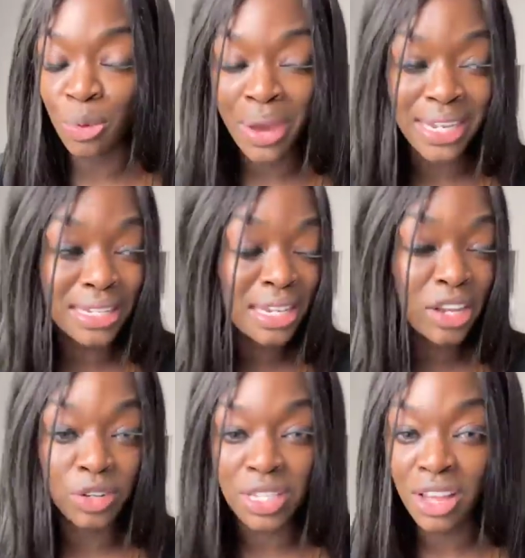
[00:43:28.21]
You might
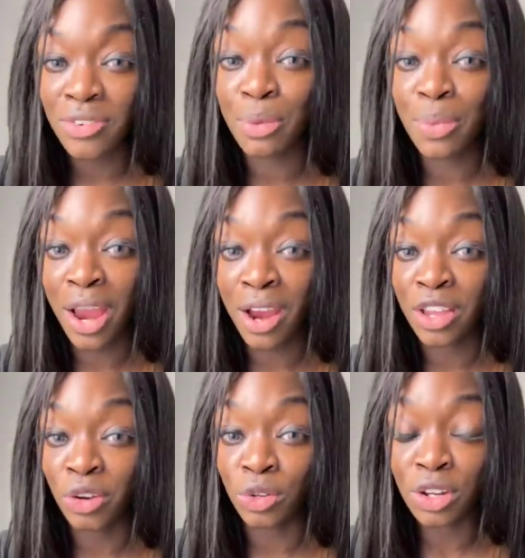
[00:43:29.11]
see yourself
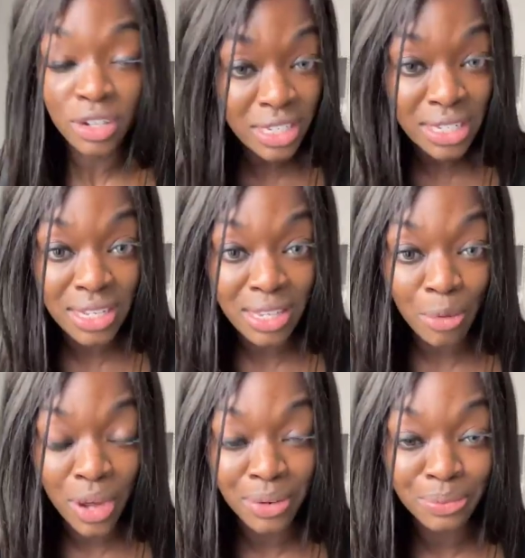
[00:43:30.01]
comparing your looks to
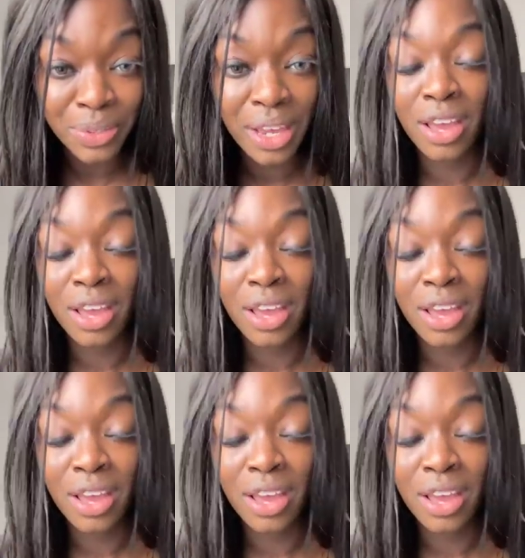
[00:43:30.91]
someone,